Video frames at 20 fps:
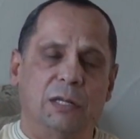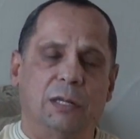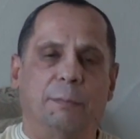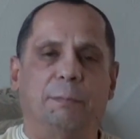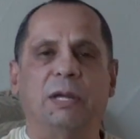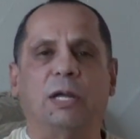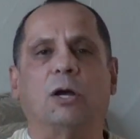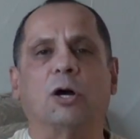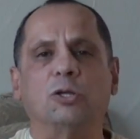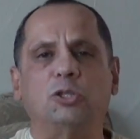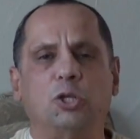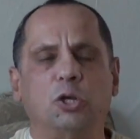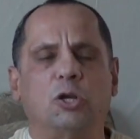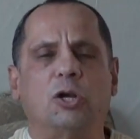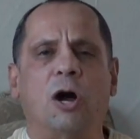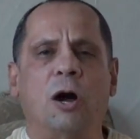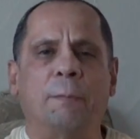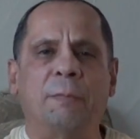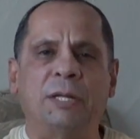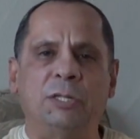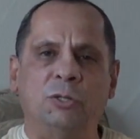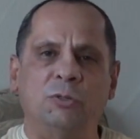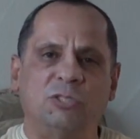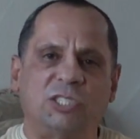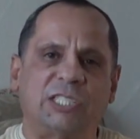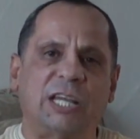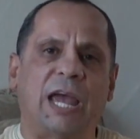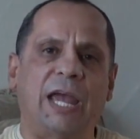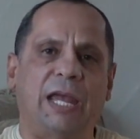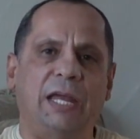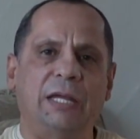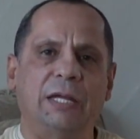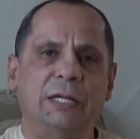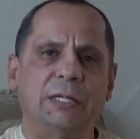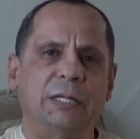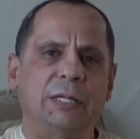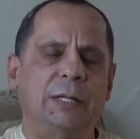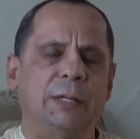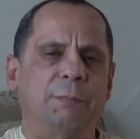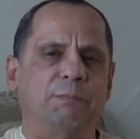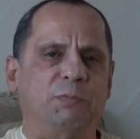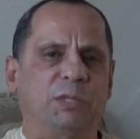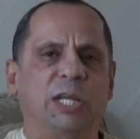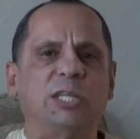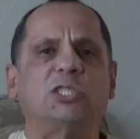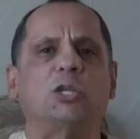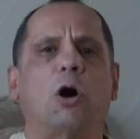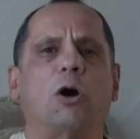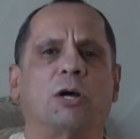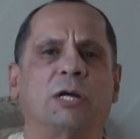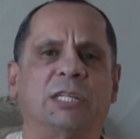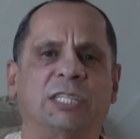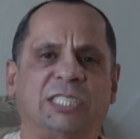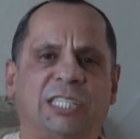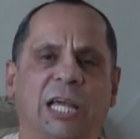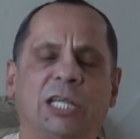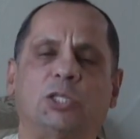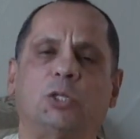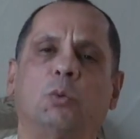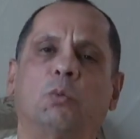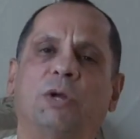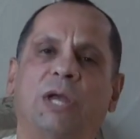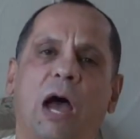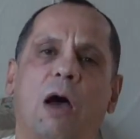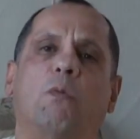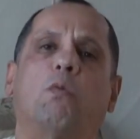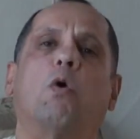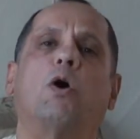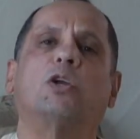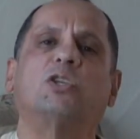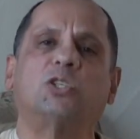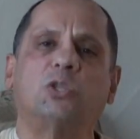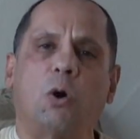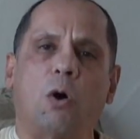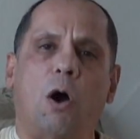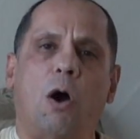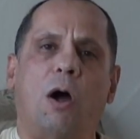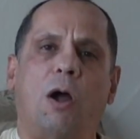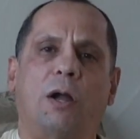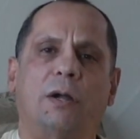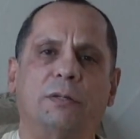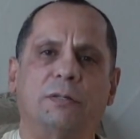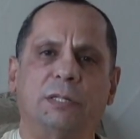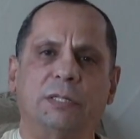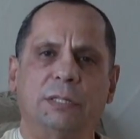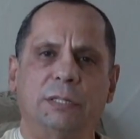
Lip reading: because you come and you say, this organization, we have worked so hard